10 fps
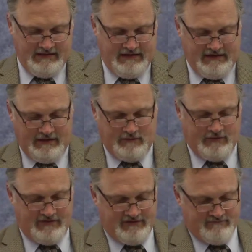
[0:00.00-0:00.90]
In other
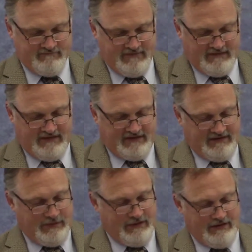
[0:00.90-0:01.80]
words, lest
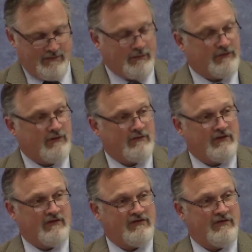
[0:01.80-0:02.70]
he think of himself
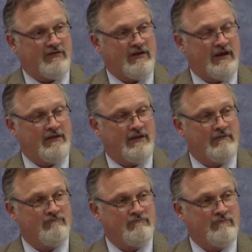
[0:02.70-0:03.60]
so
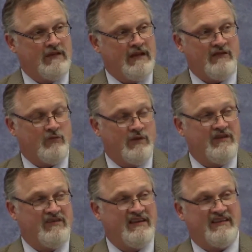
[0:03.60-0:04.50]
cunning, his
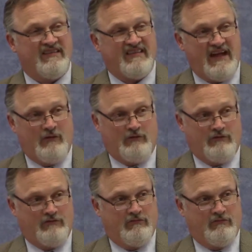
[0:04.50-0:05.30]
reasoning is sound.